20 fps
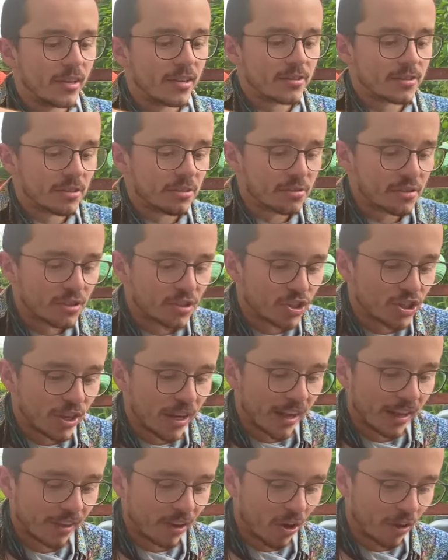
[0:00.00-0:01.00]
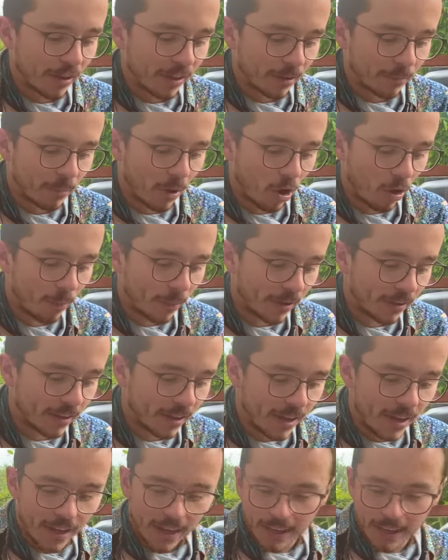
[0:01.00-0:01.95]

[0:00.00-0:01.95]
so such an iconic moment.